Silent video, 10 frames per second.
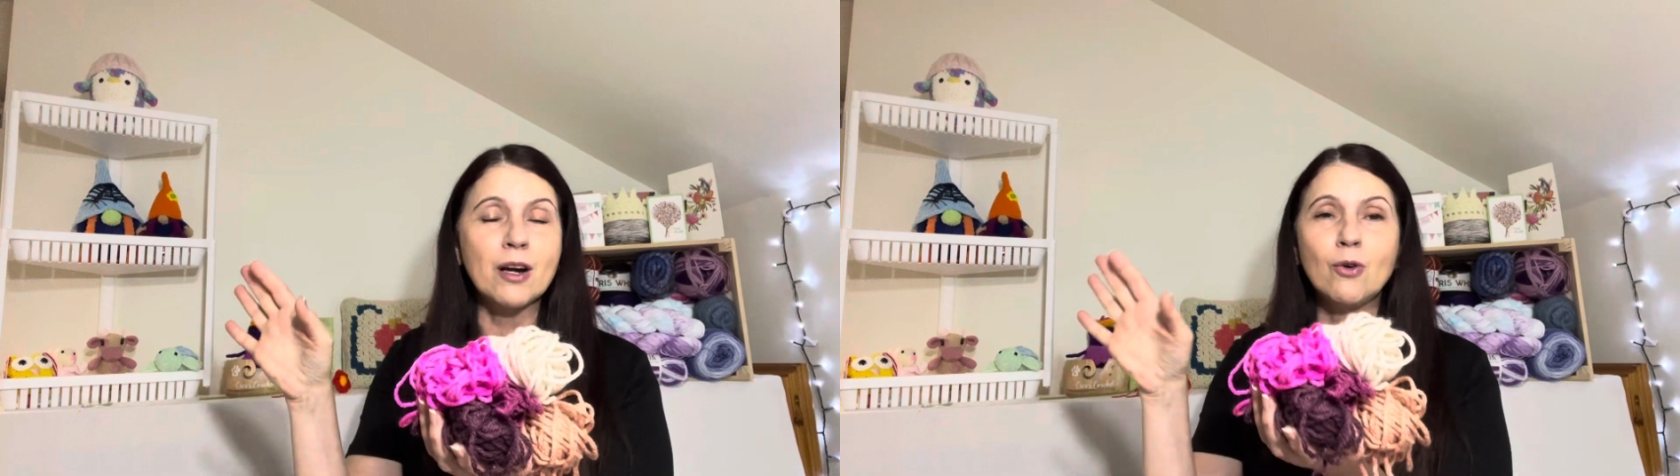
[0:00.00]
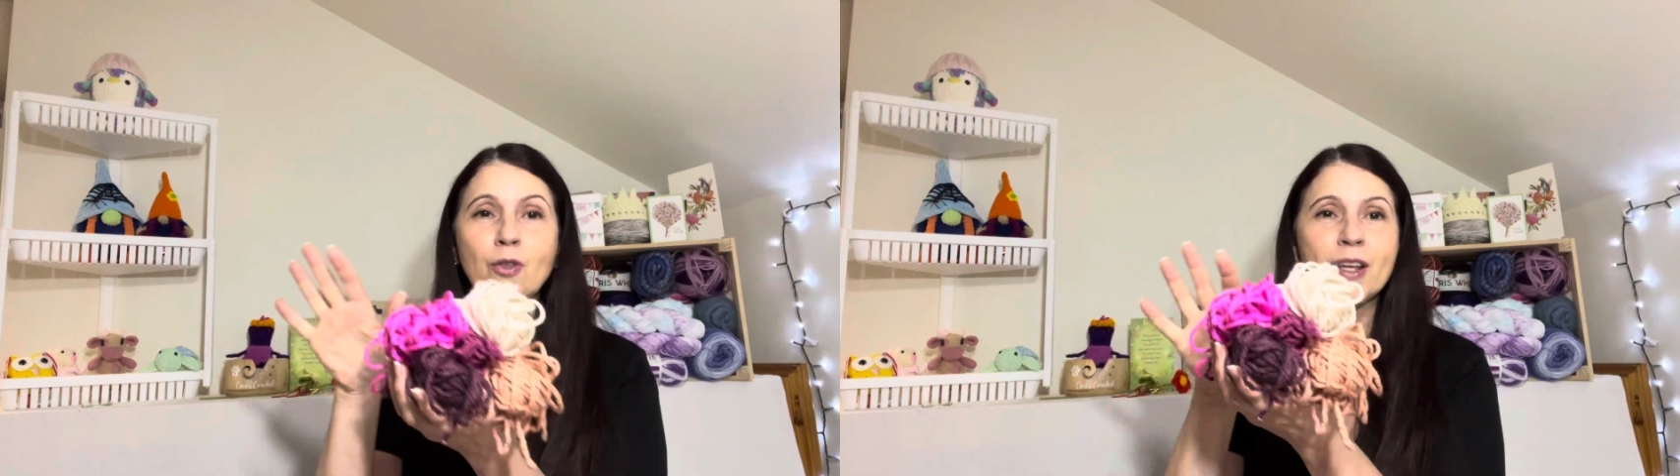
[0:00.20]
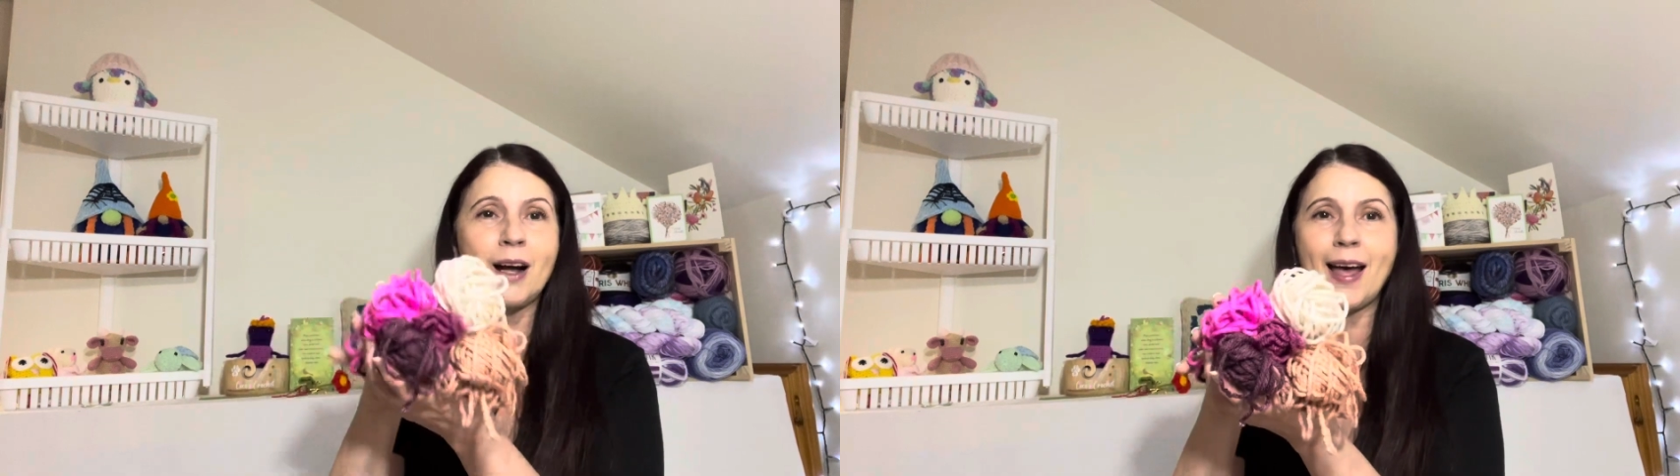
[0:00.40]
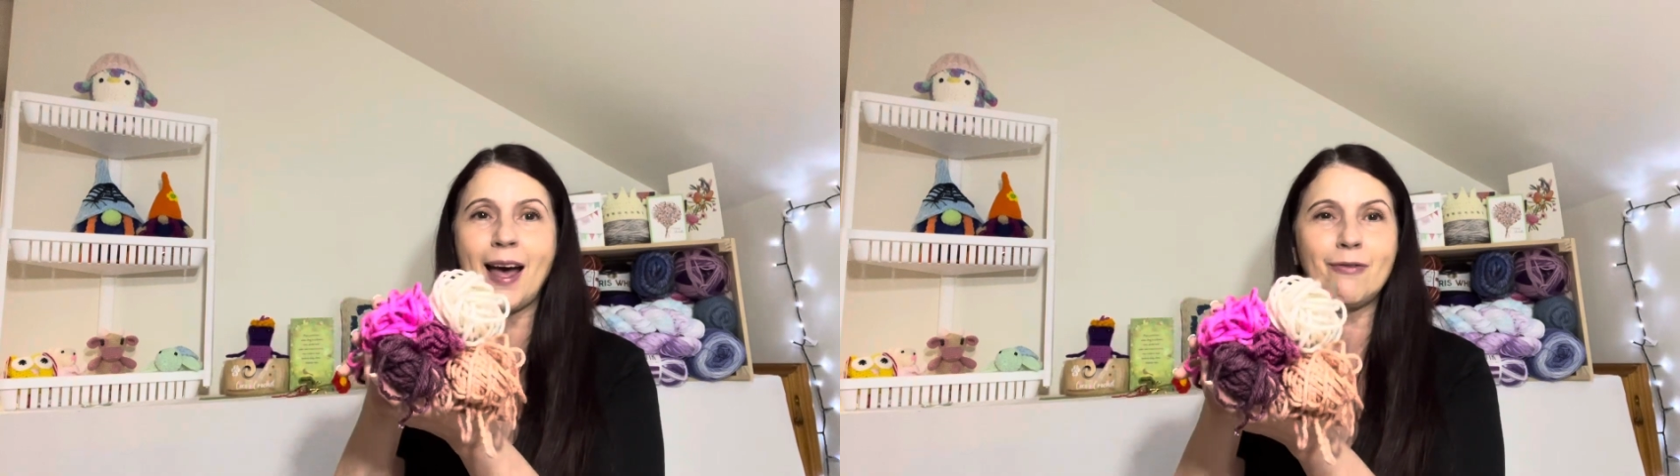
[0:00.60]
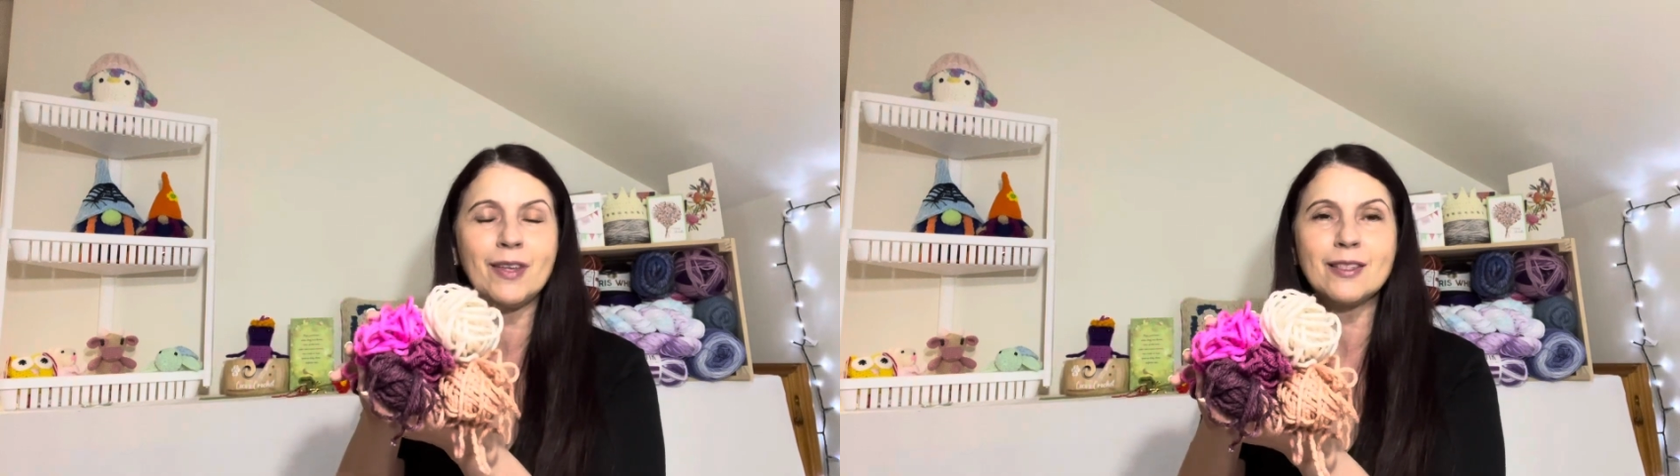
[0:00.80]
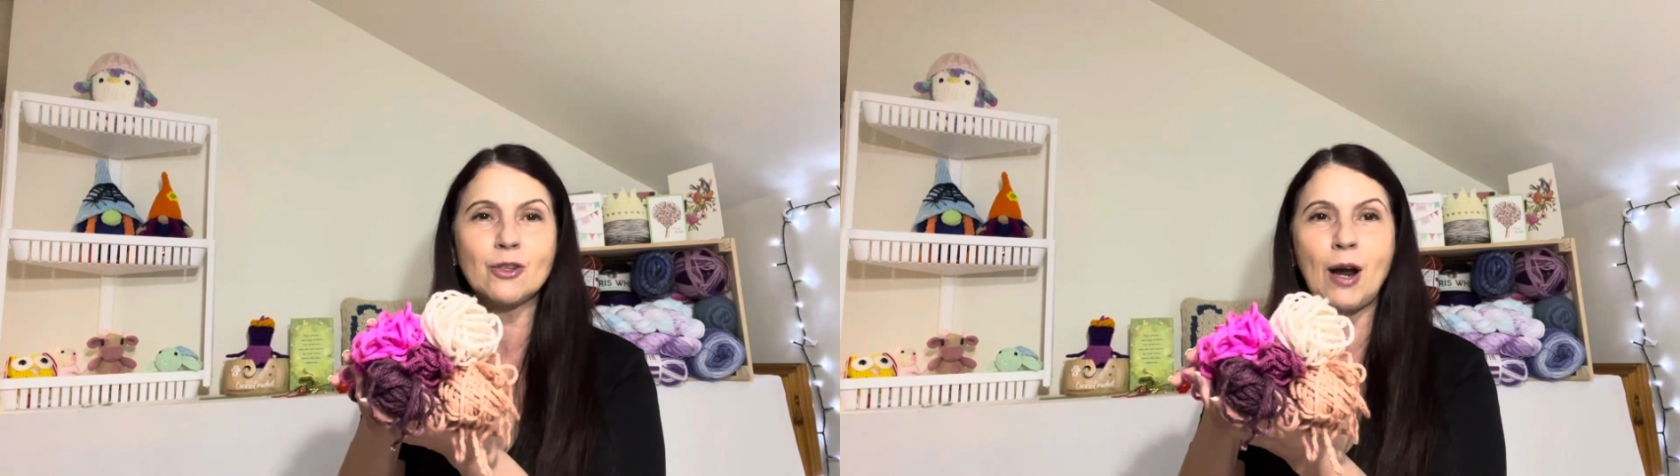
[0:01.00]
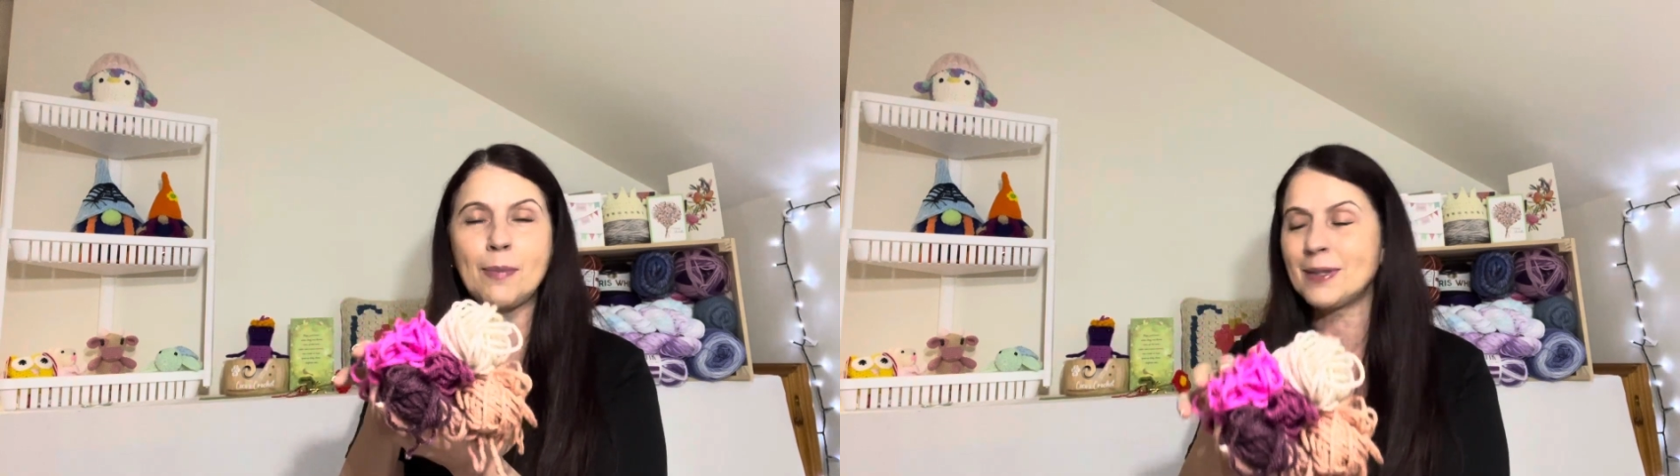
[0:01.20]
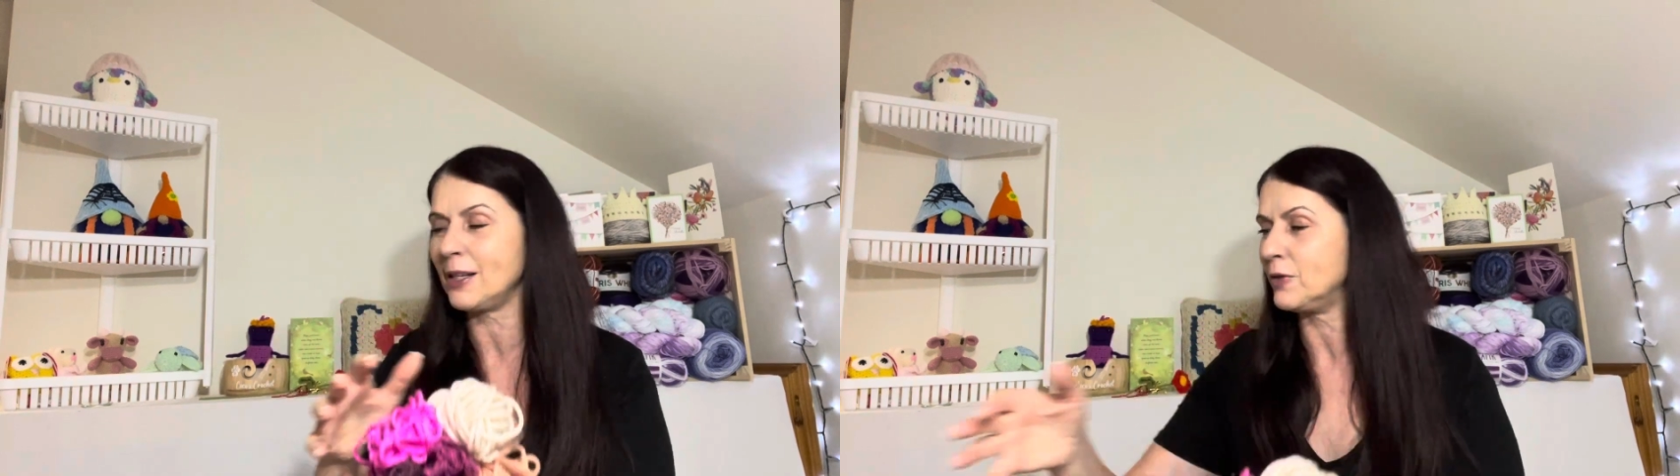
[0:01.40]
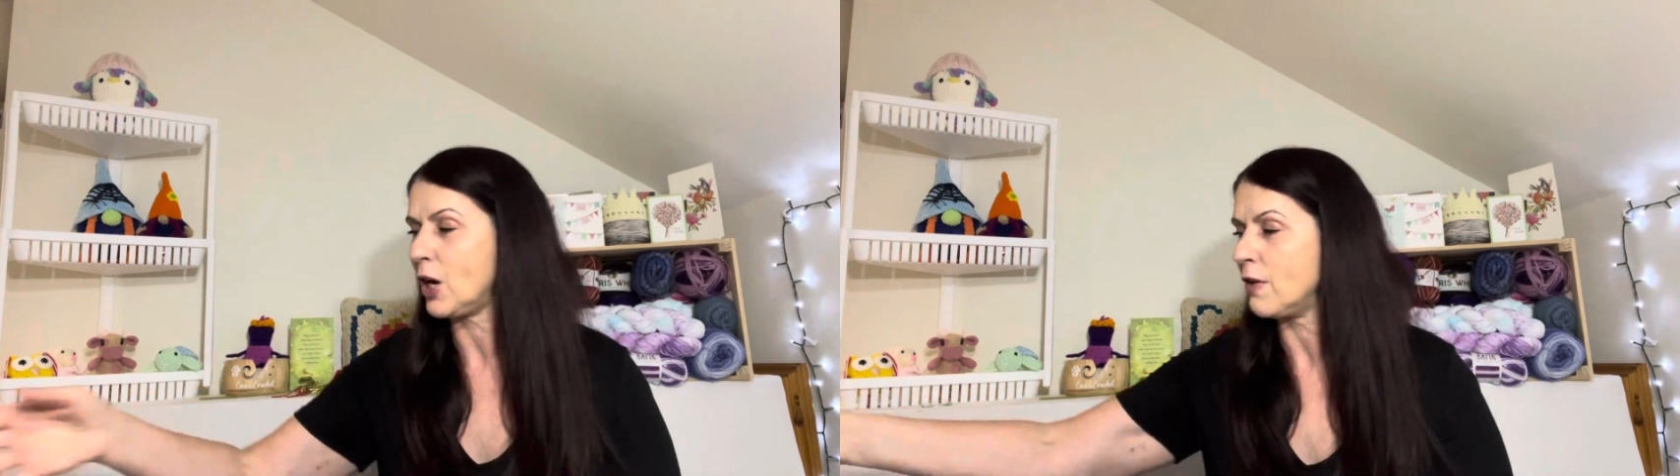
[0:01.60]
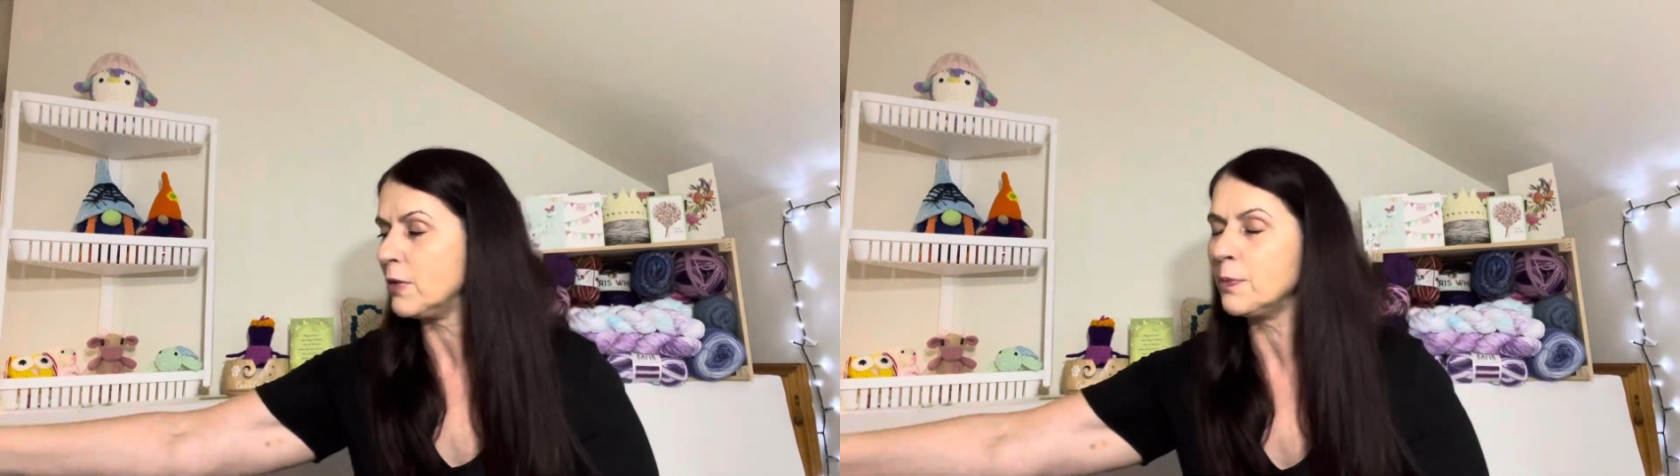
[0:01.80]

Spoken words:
at all that I have these scraps left over,